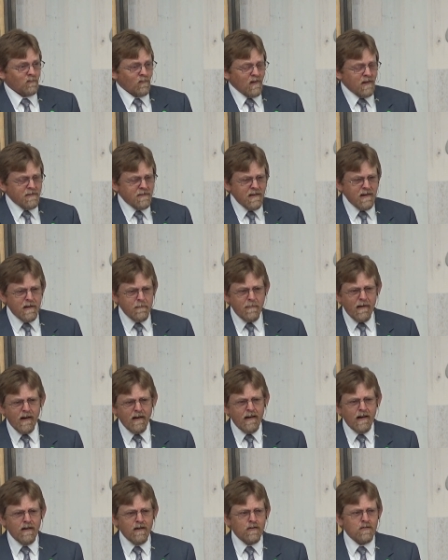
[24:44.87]
Think
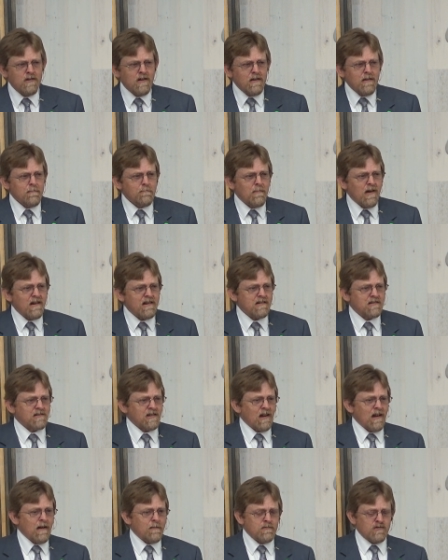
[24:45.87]
about how many
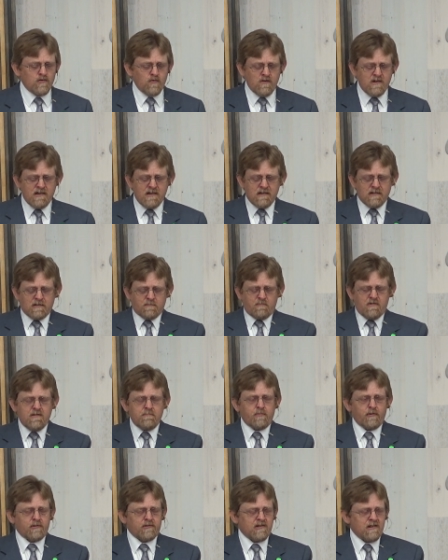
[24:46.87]
times we as
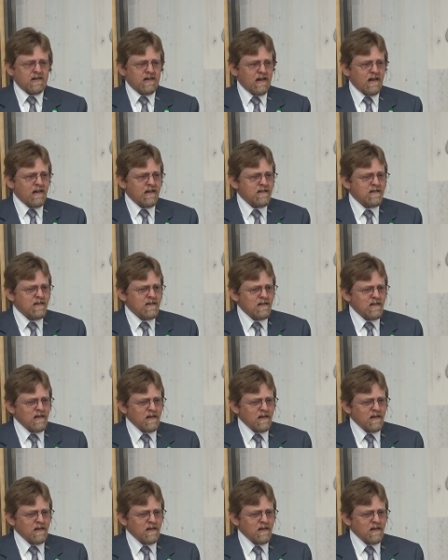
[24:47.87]
people today,